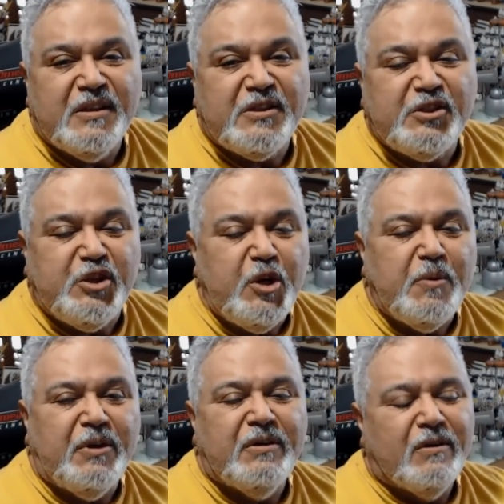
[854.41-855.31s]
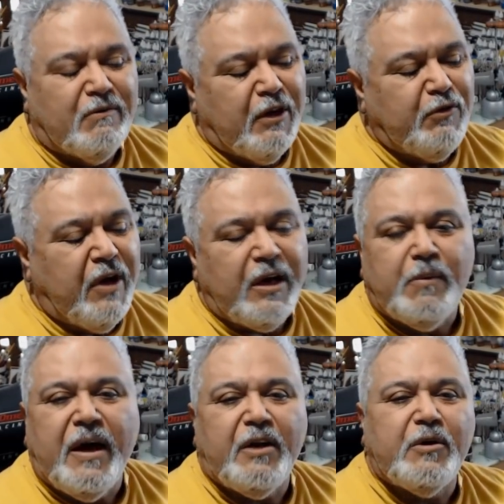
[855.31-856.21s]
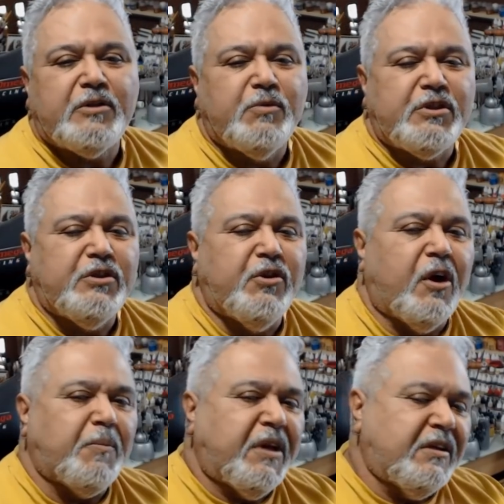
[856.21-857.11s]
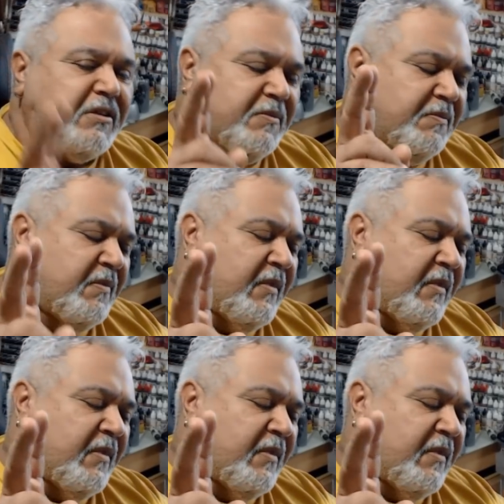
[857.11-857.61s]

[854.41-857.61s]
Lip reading: This is Gilbert, Red Dragon Model Works, wishing you all peace.